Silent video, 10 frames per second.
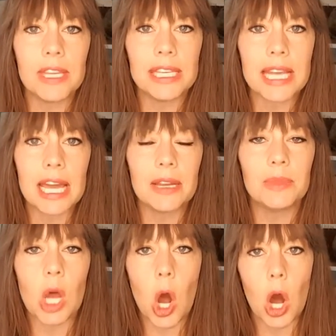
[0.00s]
these
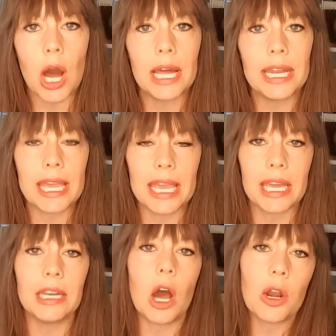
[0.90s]
items on
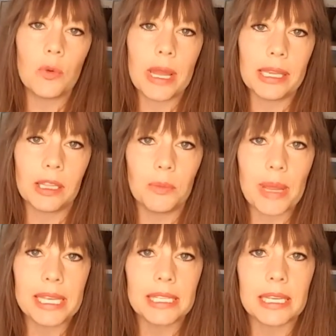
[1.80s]
hand on a regular
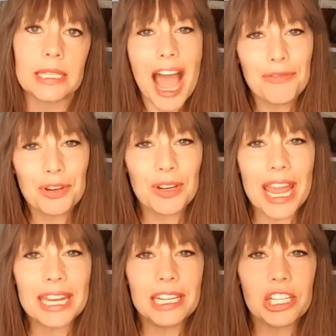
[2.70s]
basis. I've
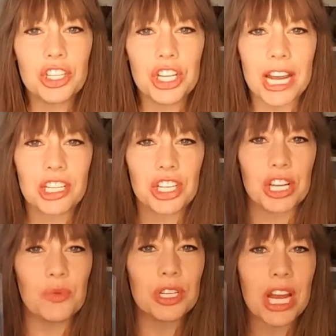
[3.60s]
created a check
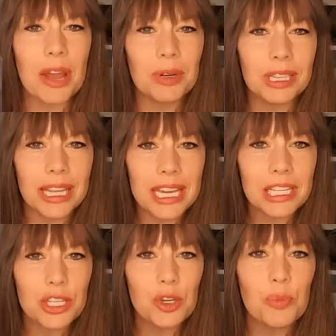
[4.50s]
sheet which I will
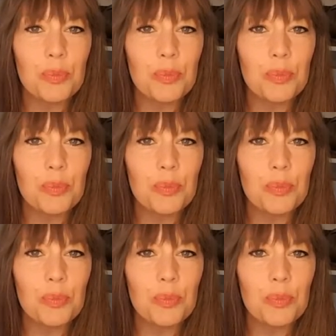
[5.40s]
link to